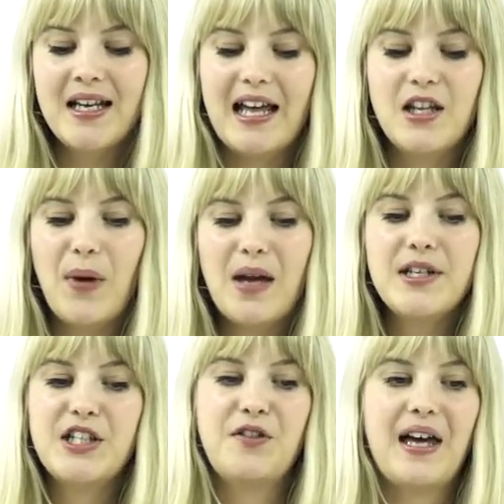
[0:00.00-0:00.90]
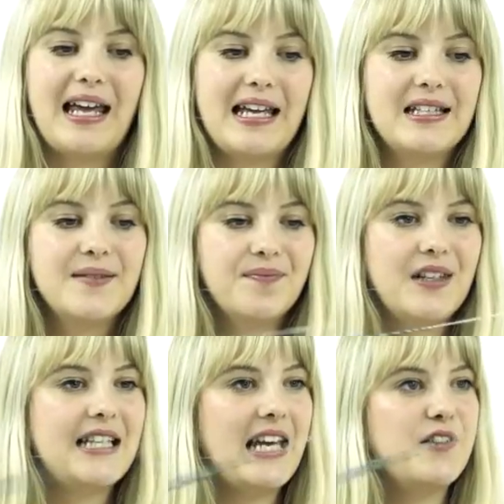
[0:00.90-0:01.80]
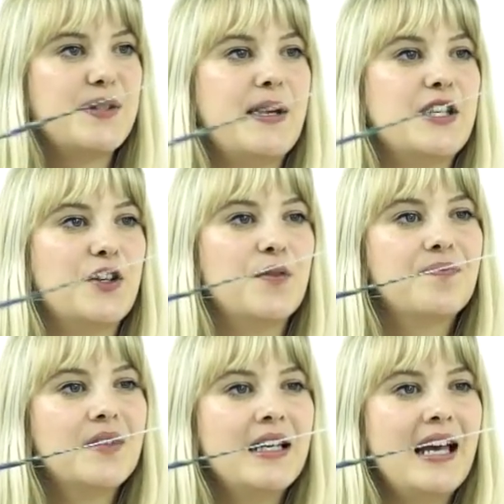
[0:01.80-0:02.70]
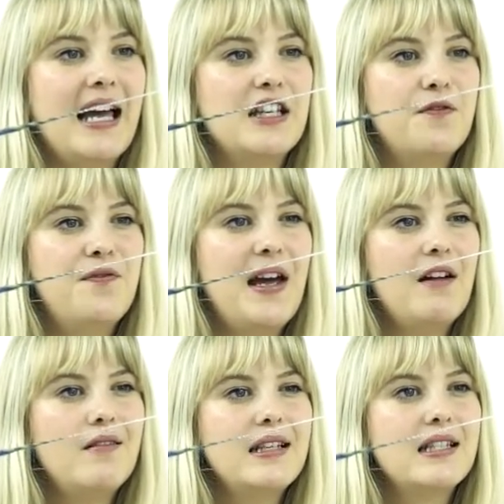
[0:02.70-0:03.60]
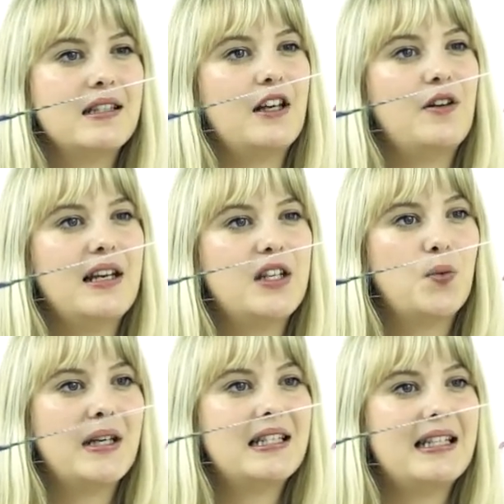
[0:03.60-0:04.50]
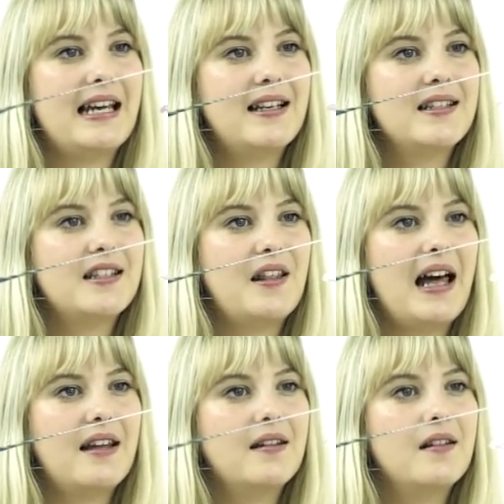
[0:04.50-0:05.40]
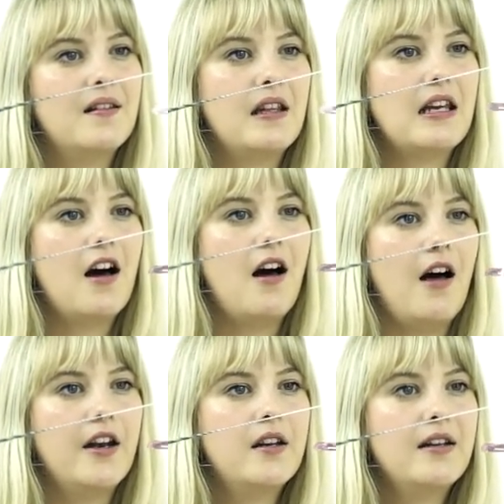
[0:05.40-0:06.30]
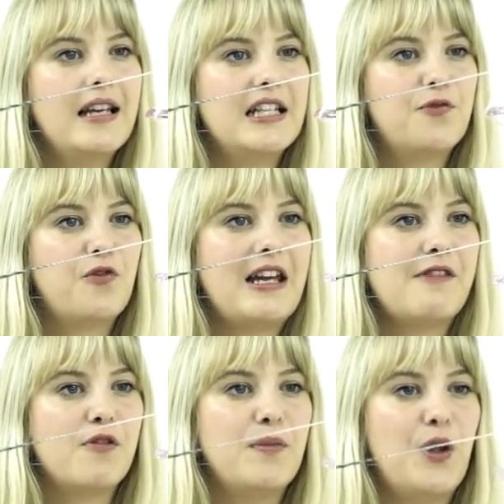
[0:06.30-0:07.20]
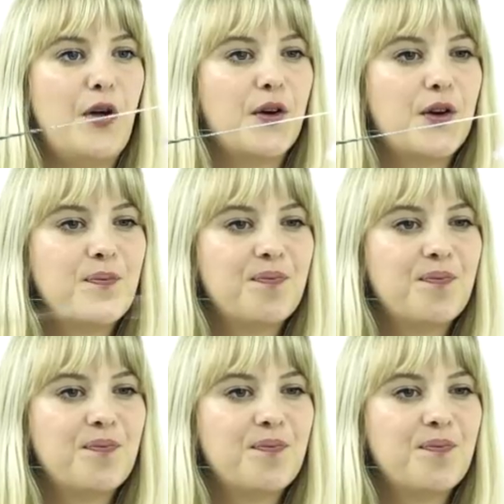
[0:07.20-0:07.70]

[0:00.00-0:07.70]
And the way we do that is, you take your spindle and you very slowly twist it so that the yarn is free from the hook.